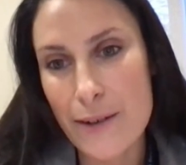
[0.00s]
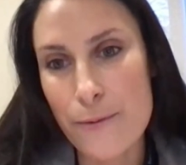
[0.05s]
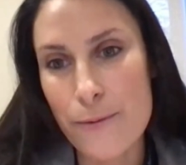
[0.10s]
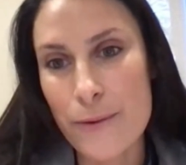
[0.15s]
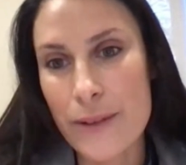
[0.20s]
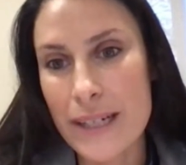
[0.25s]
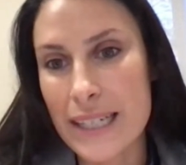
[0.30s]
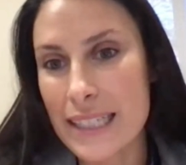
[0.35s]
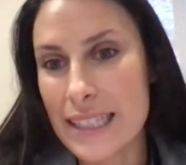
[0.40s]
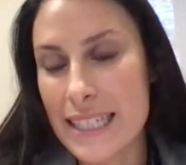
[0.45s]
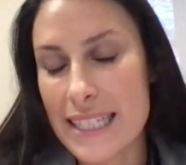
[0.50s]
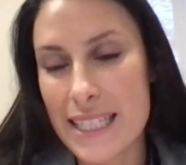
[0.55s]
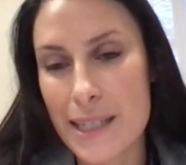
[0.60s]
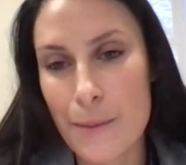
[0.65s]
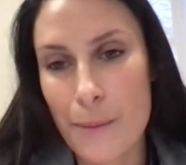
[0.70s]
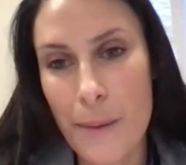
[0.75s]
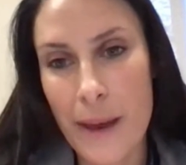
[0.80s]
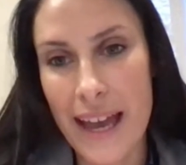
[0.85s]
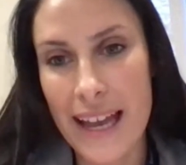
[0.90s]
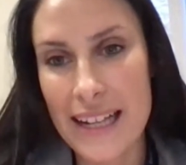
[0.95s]
it really
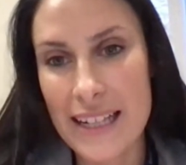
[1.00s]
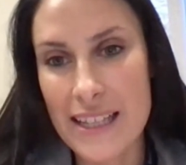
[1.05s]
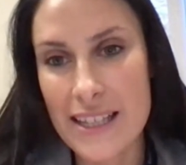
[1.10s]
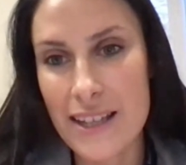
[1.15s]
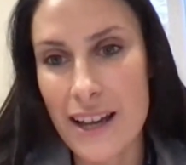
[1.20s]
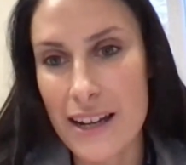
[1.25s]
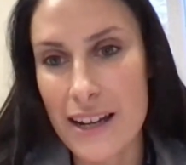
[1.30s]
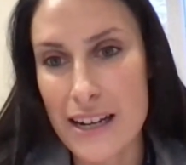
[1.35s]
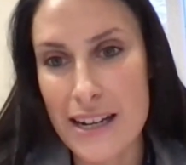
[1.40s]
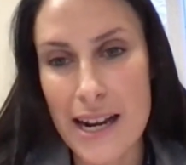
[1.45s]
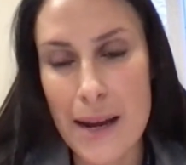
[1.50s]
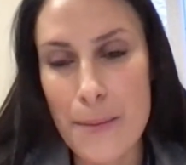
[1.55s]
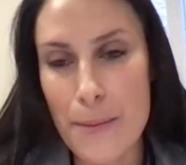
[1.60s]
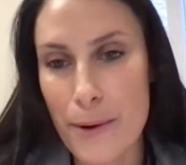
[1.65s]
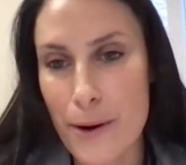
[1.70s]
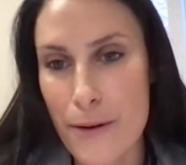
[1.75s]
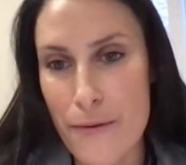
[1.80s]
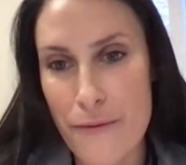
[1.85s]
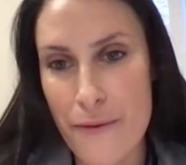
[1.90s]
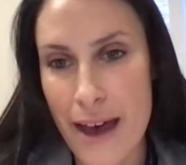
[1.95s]
depends on a
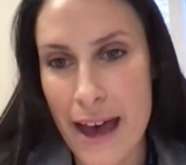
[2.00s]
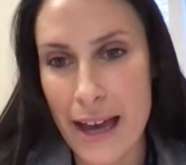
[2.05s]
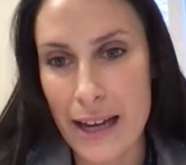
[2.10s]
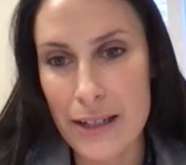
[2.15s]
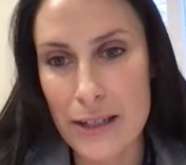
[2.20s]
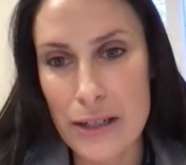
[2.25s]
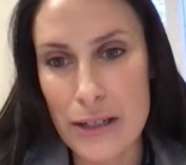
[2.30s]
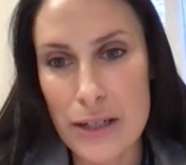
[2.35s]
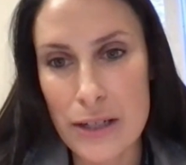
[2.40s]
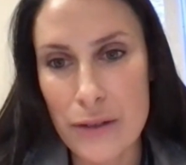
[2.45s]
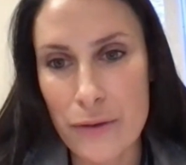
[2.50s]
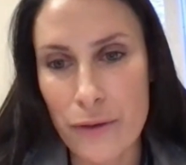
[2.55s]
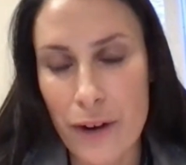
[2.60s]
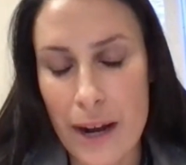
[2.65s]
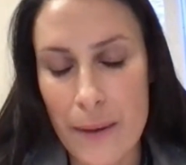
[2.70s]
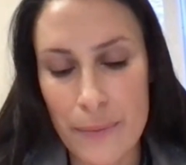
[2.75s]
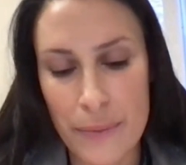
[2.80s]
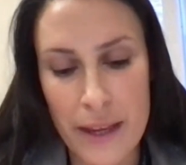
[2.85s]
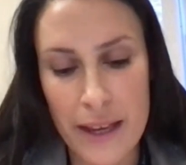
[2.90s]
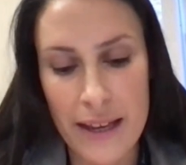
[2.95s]
number of factors,
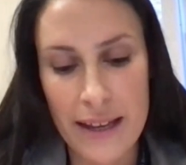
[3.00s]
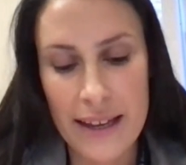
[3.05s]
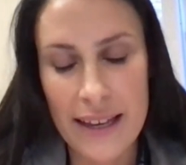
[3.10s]
from